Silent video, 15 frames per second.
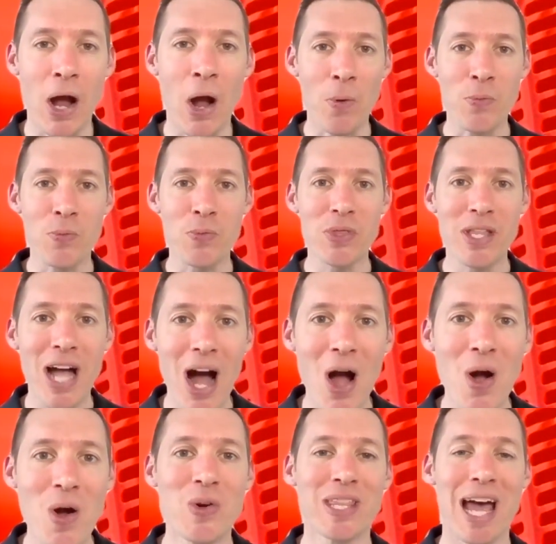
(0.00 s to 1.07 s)
Oh
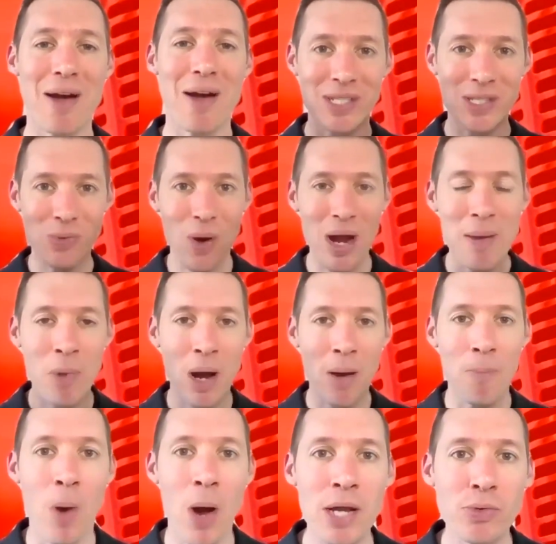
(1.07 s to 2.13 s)
no, that was the way my
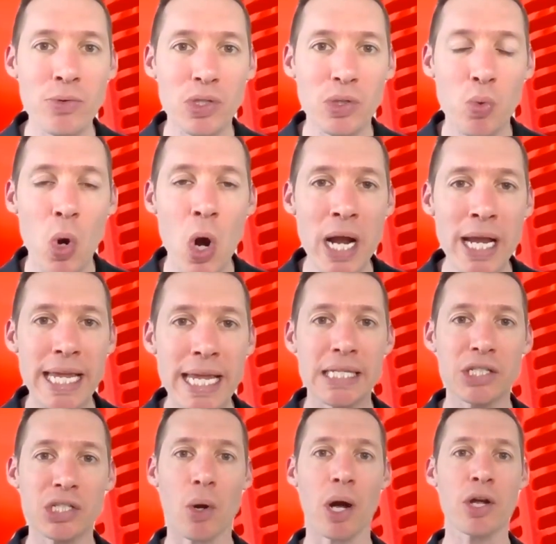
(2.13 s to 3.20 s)
mind was
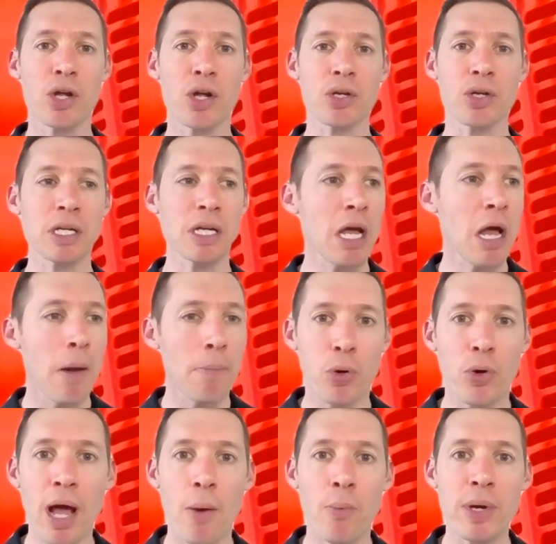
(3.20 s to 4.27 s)
working. So I couldn't
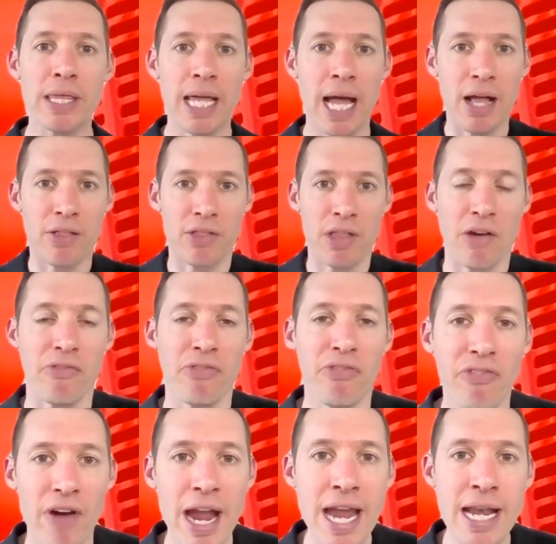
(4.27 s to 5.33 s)
put up with that
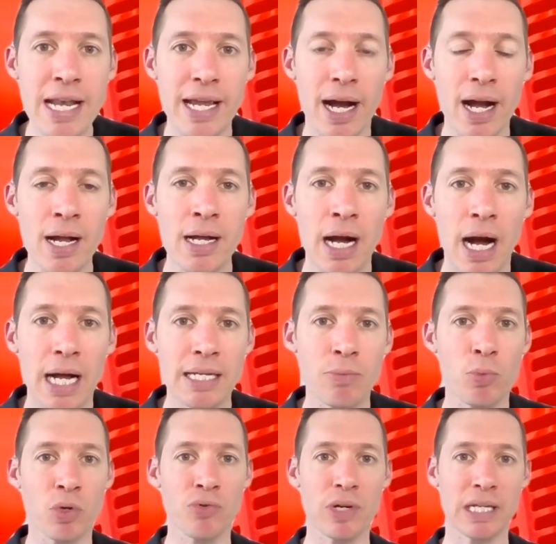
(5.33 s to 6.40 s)
failure. I
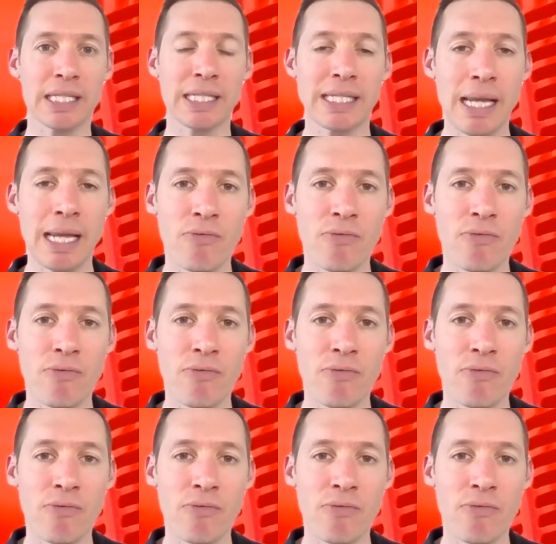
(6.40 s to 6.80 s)
didn't want to accept